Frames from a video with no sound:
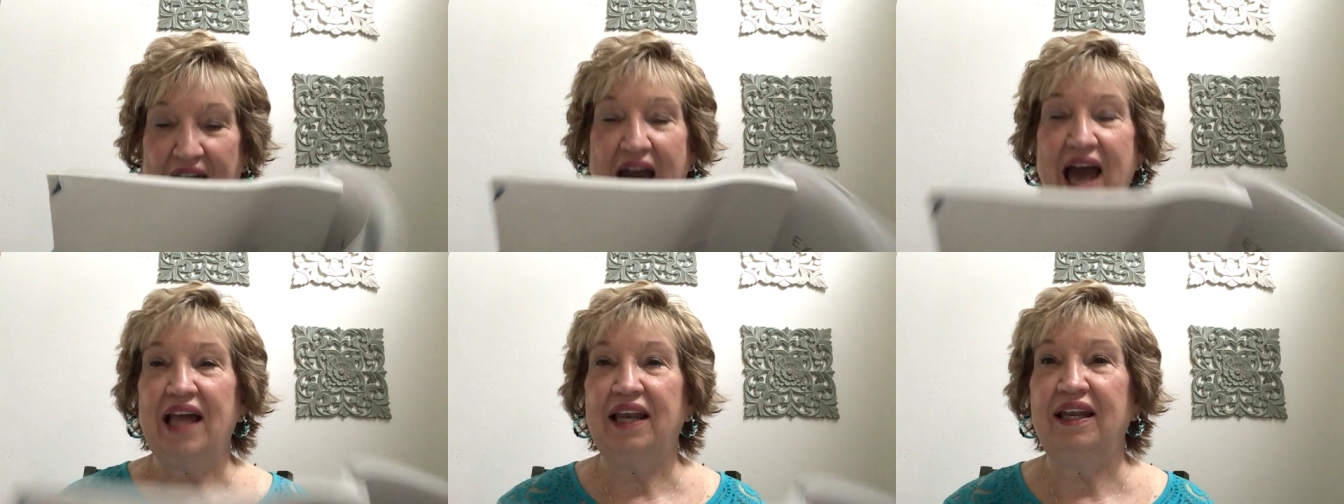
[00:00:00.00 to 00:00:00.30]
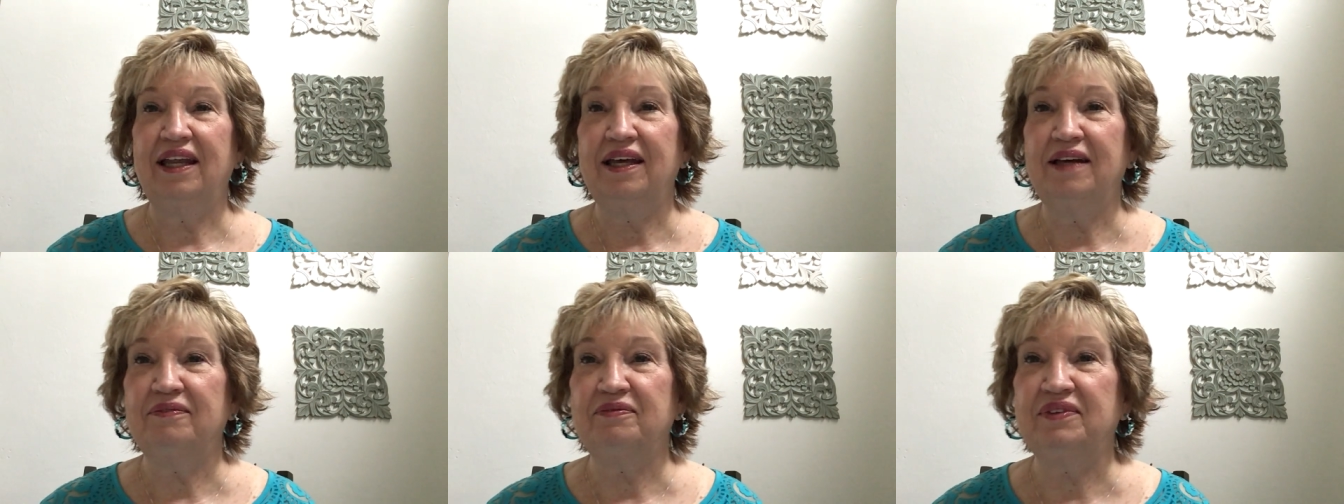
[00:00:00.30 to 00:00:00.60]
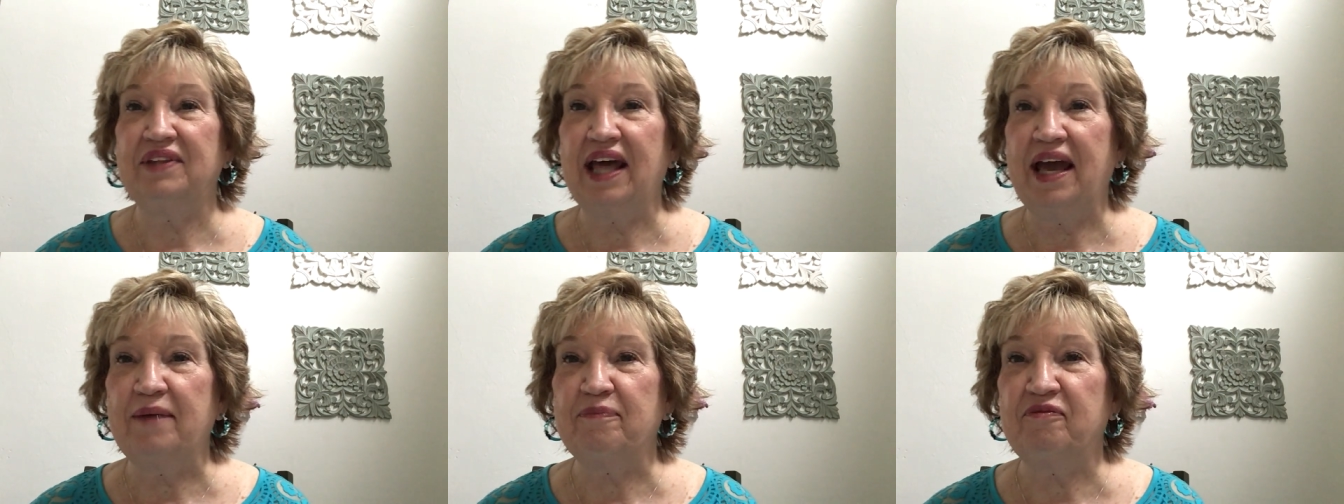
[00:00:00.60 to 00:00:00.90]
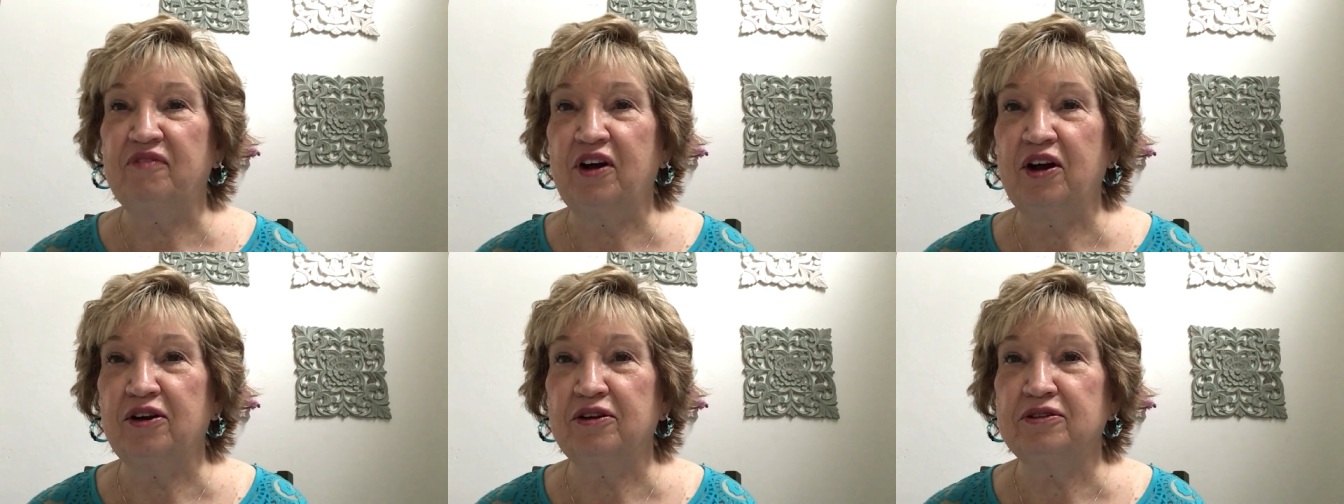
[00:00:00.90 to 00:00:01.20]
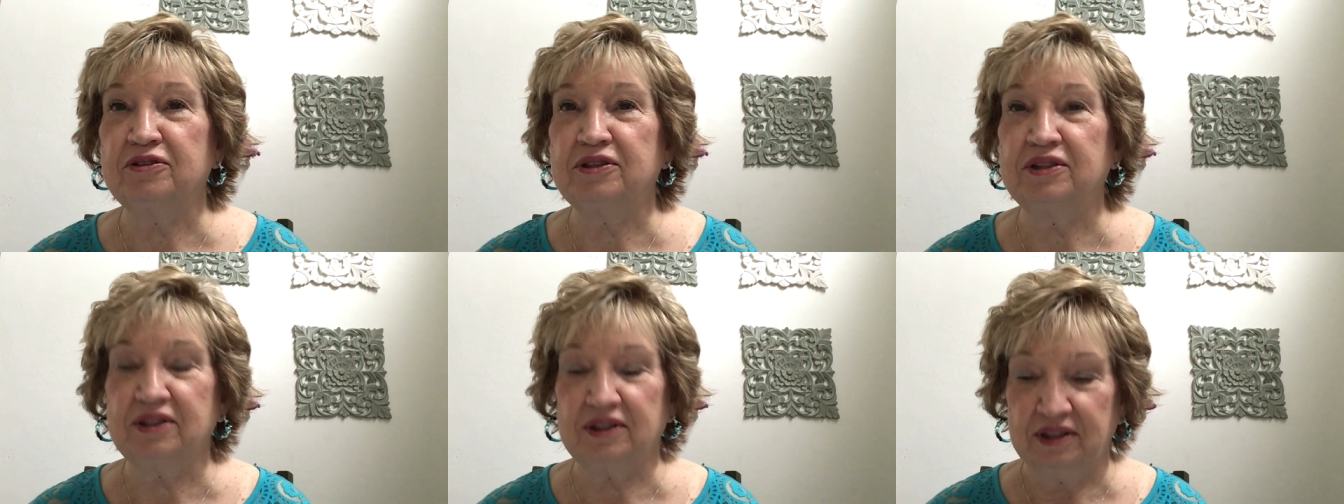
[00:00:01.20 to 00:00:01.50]
I love that
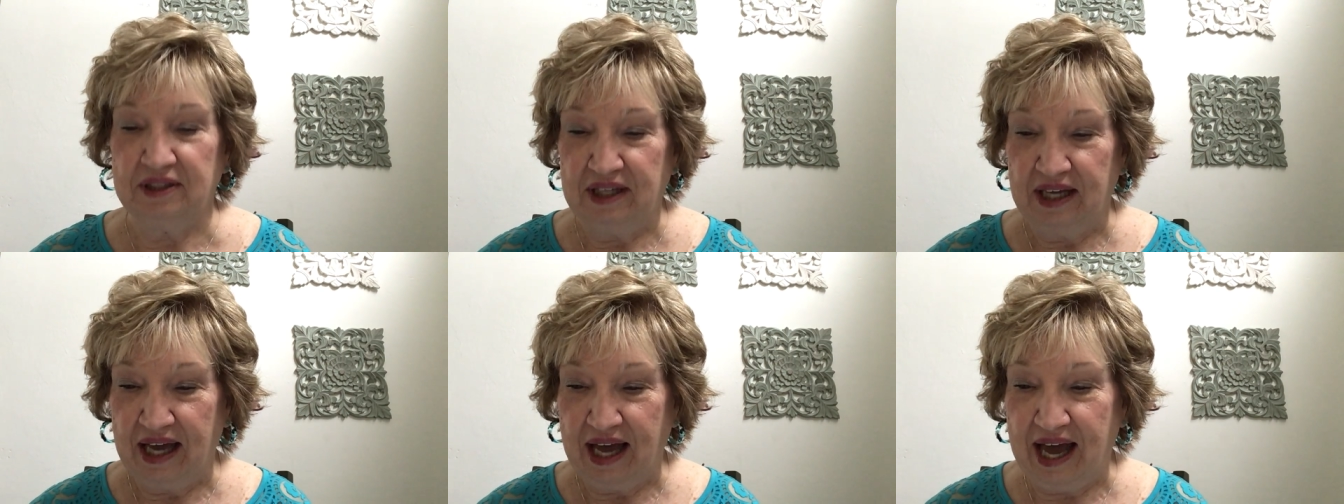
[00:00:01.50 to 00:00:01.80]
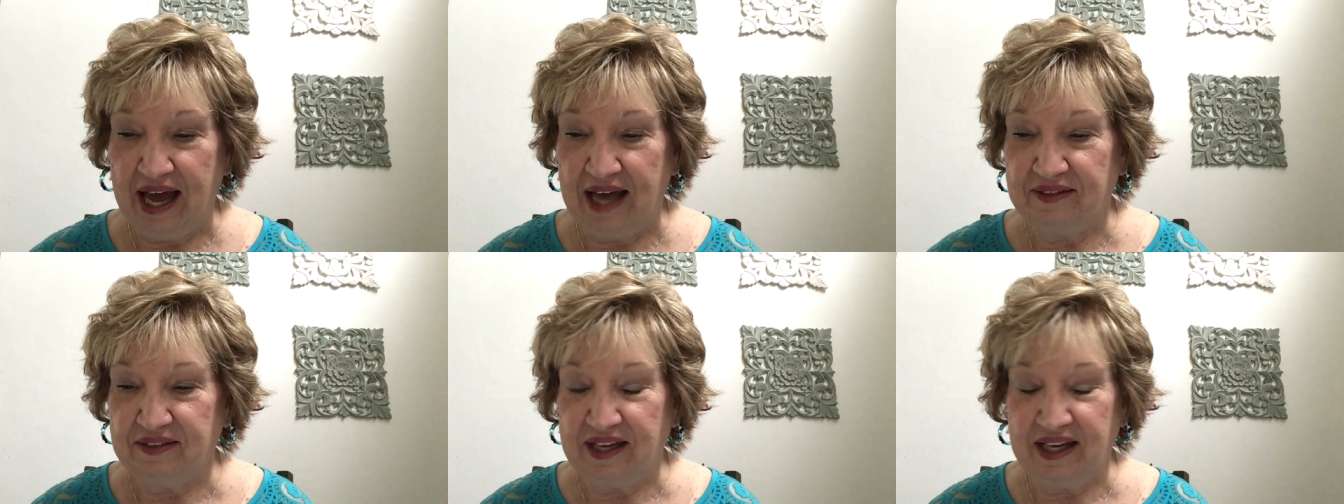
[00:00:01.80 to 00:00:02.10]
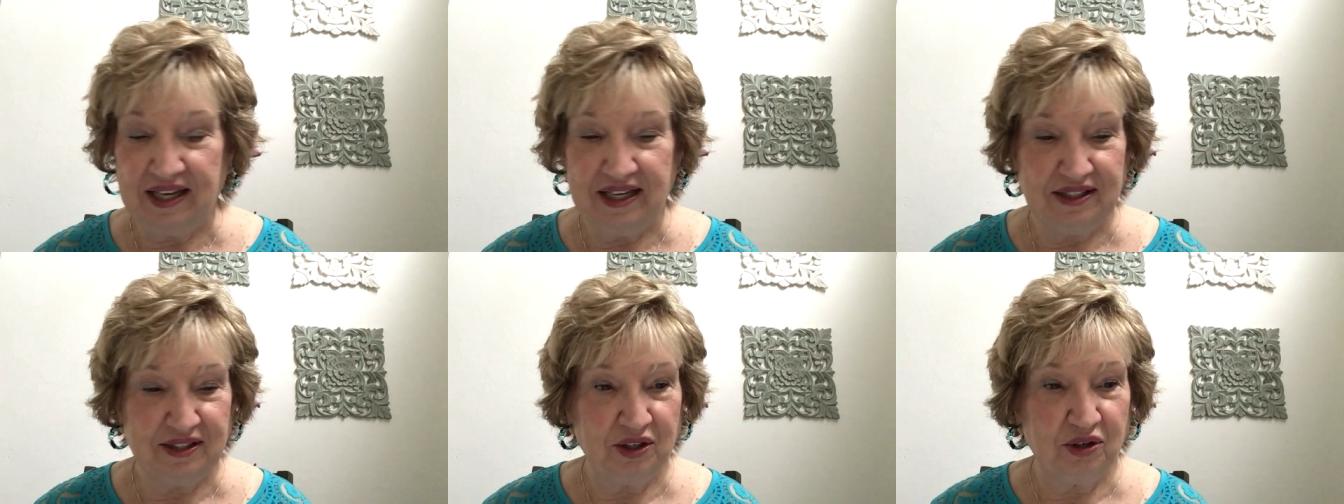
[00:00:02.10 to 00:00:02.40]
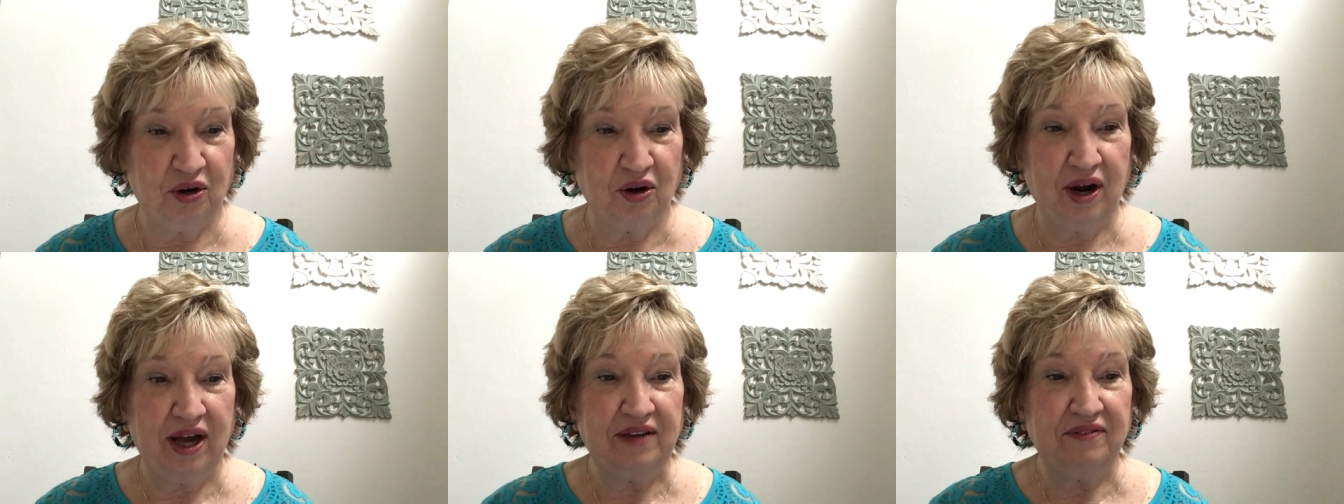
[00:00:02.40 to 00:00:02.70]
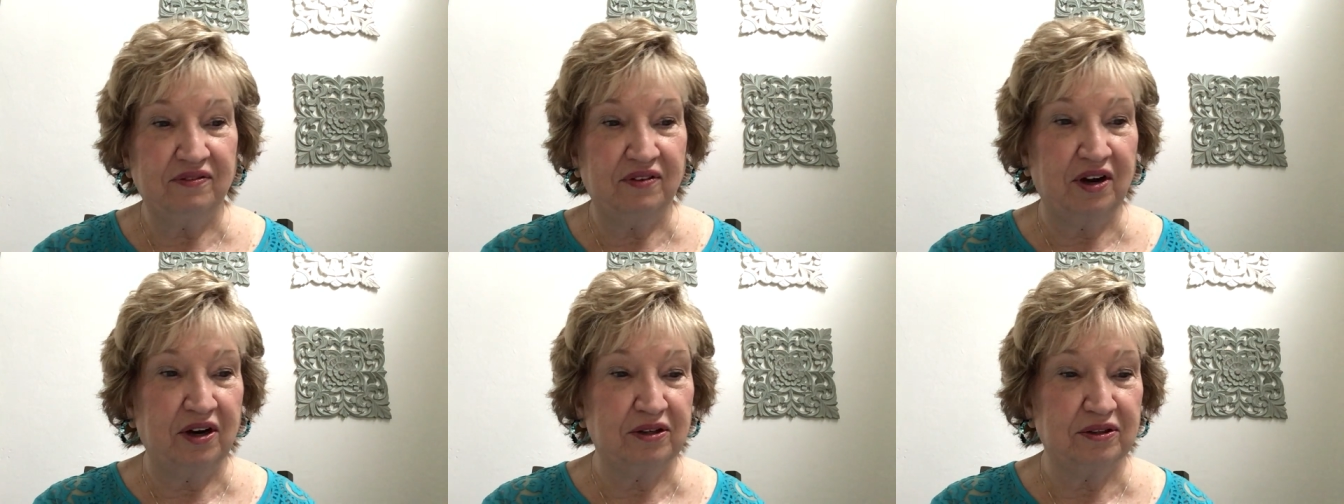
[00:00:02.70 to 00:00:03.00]
verse. I think it's a
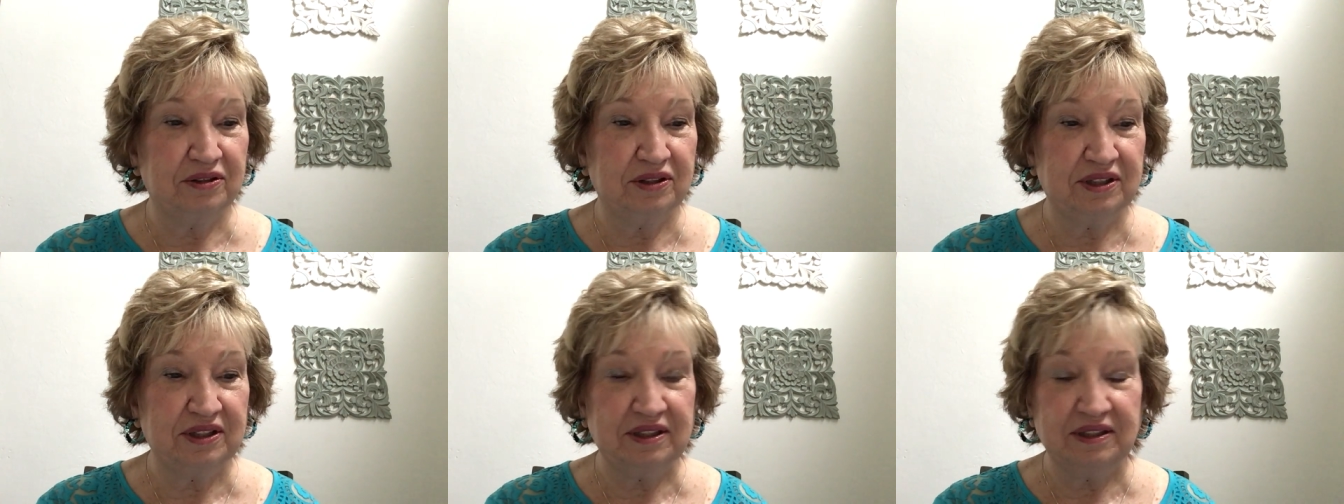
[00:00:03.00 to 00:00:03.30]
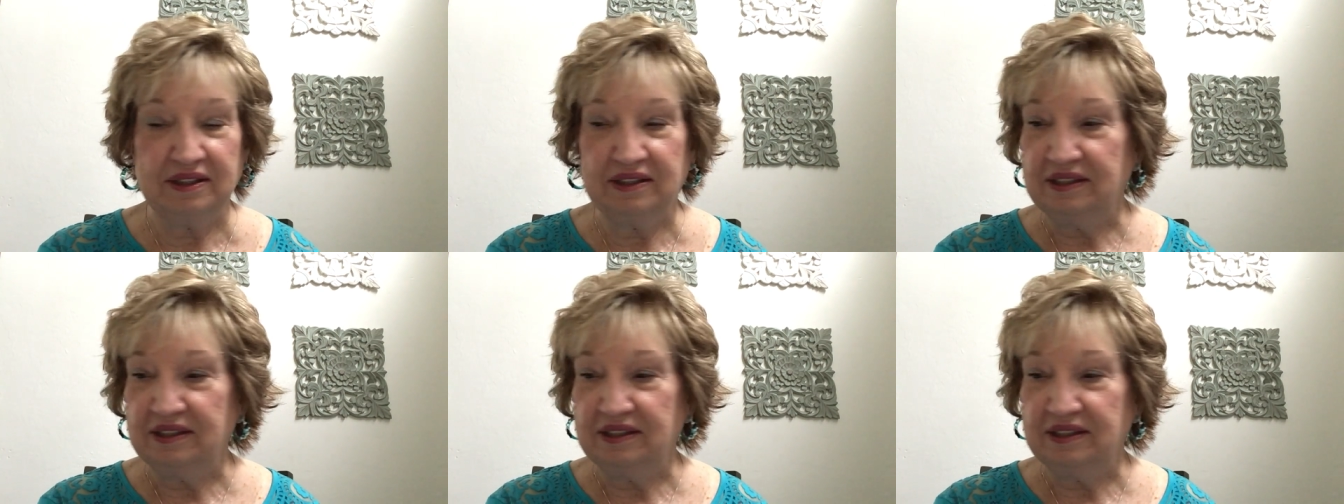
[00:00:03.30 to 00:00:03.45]
great verse.